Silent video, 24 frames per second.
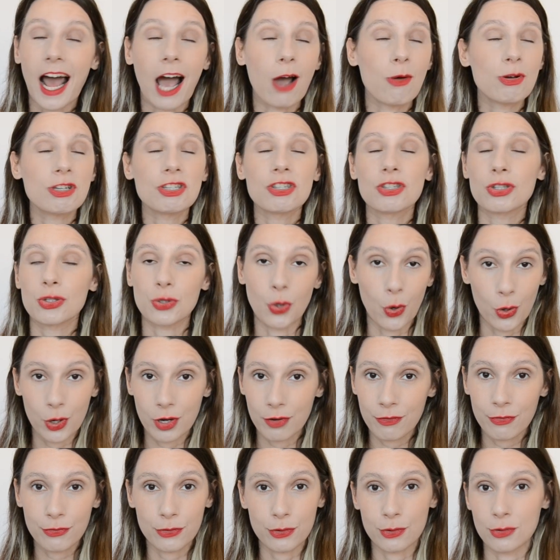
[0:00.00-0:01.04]
I was so
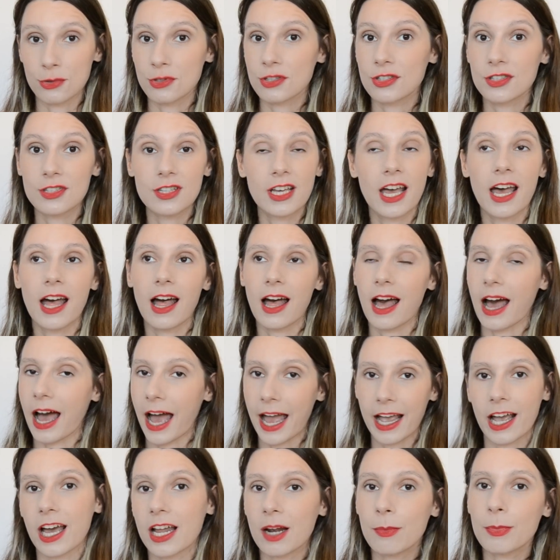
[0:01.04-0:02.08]
confused,
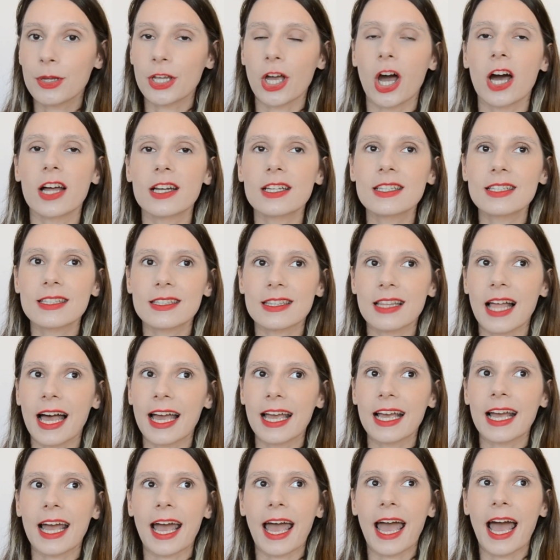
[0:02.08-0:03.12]
I gotta be honest.
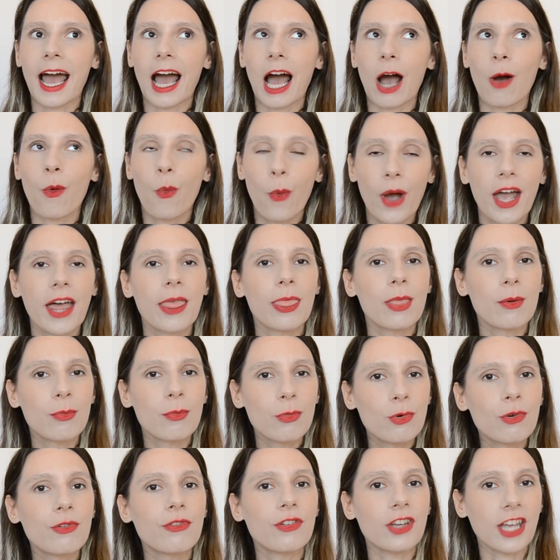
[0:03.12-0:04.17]
Like, when the
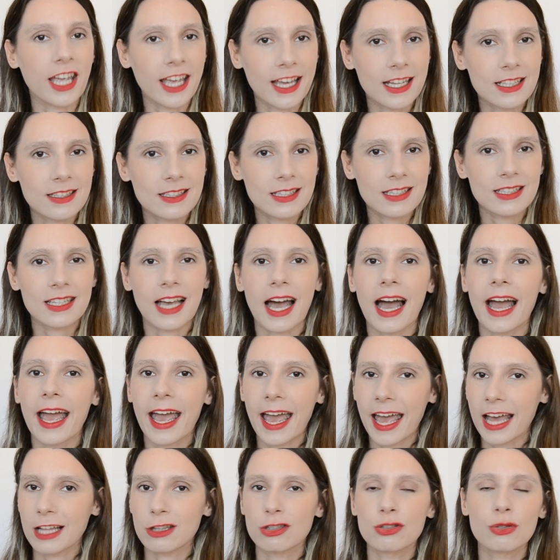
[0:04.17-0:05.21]
movie ended, I
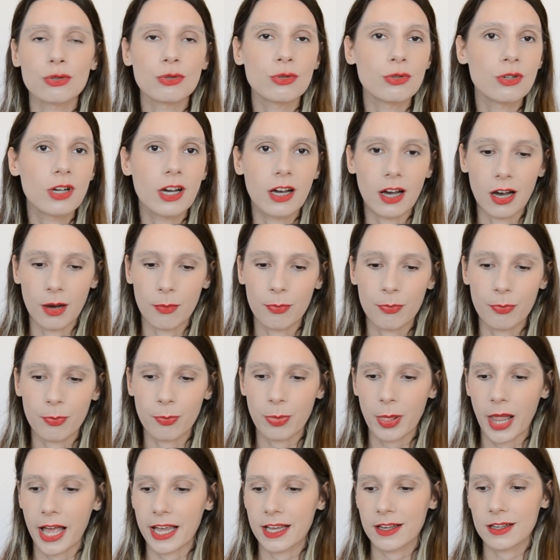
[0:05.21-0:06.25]
had to look up
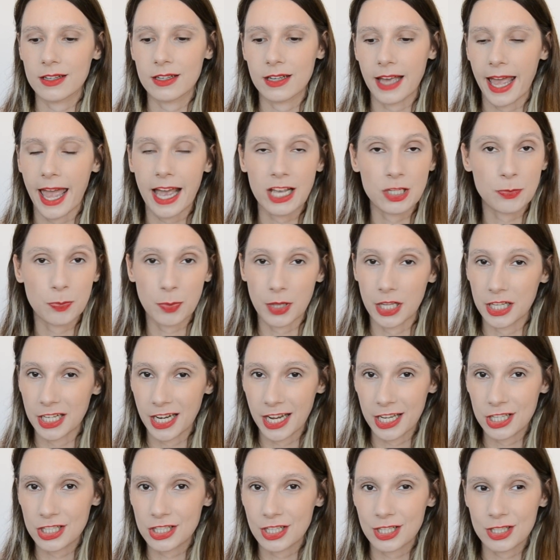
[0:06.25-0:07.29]
like
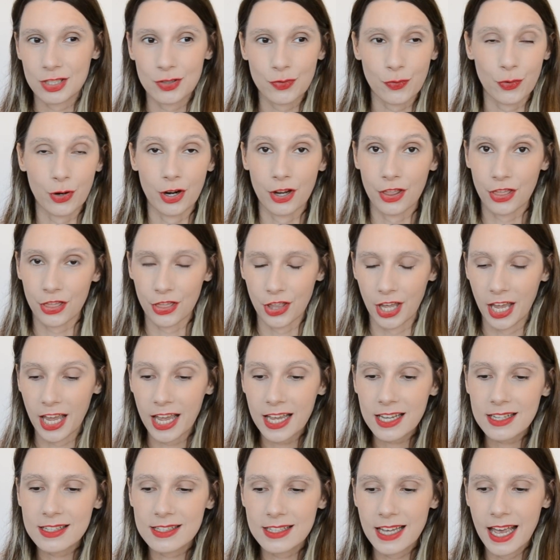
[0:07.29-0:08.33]
explanations for
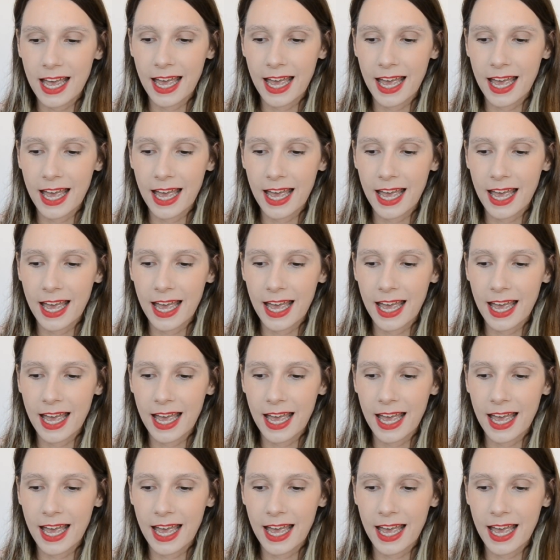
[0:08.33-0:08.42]
things.